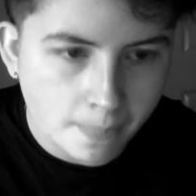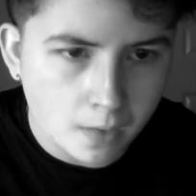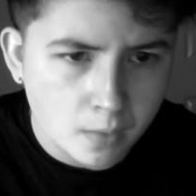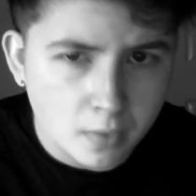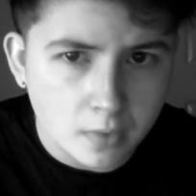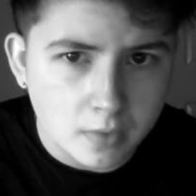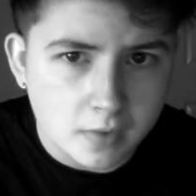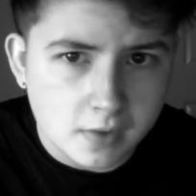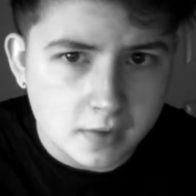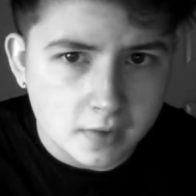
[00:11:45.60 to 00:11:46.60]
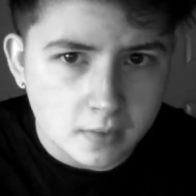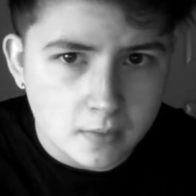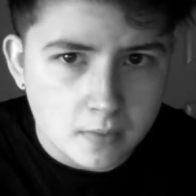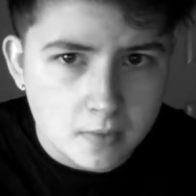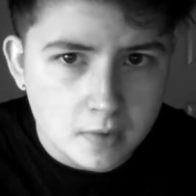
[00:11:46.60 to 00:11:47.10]
I won't go into
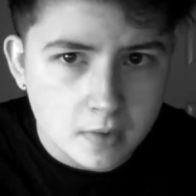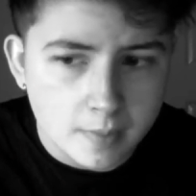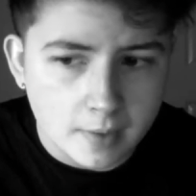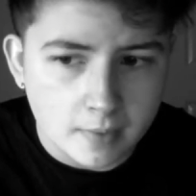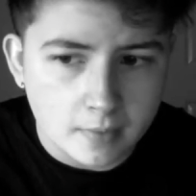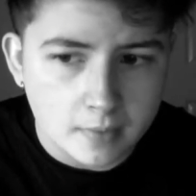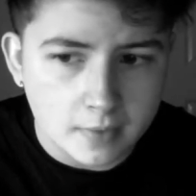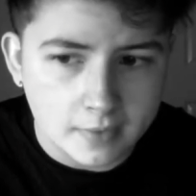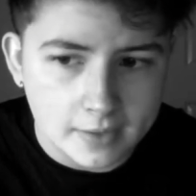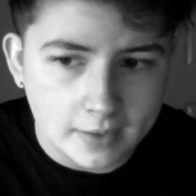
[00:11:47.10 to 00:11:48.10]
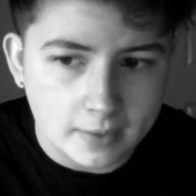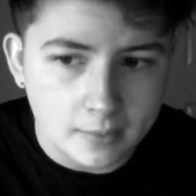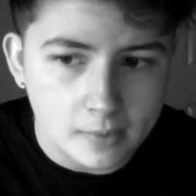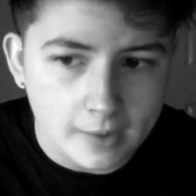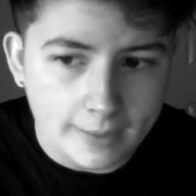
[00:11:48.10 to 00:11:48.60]
detail about exactly
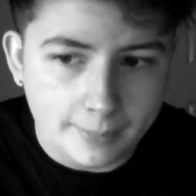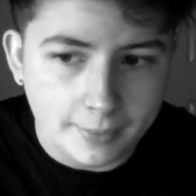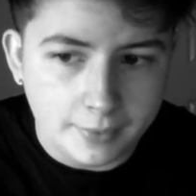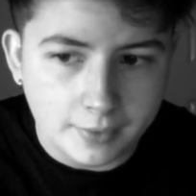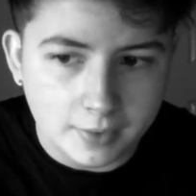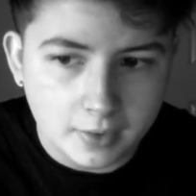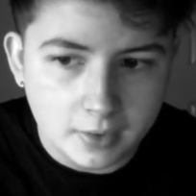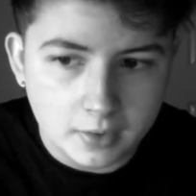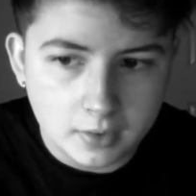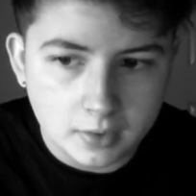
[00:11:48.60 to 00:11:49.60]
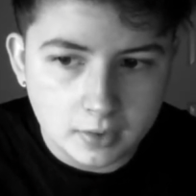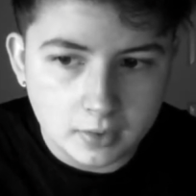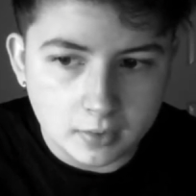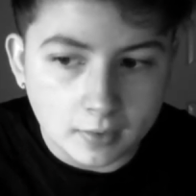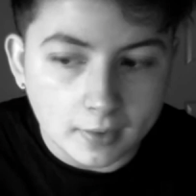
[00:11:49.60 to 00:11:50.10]
what happened,
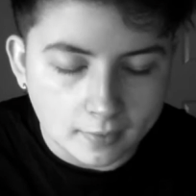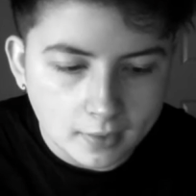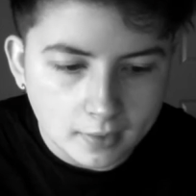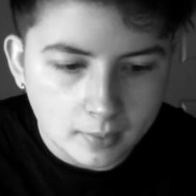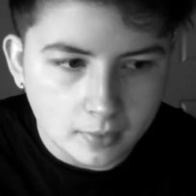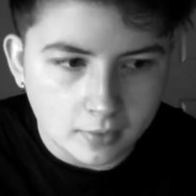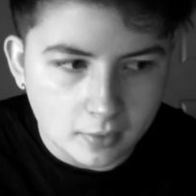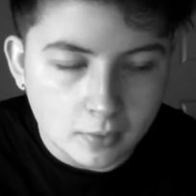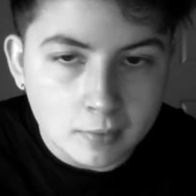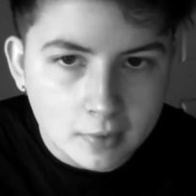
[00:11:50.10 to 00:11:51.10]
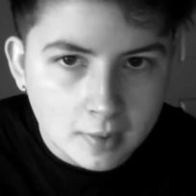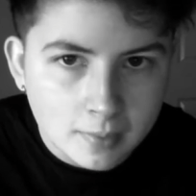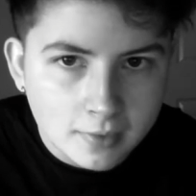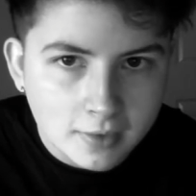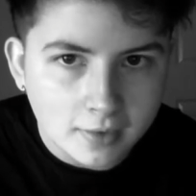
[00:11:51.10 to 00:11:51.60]
because a lot more
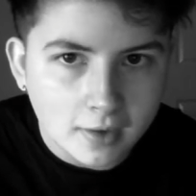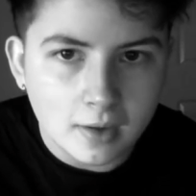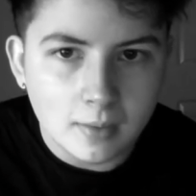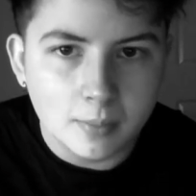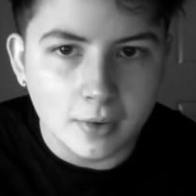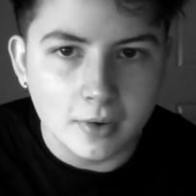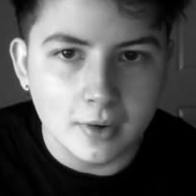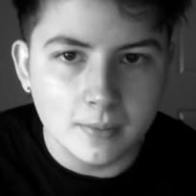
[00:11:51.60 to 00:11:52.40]
happened that day, but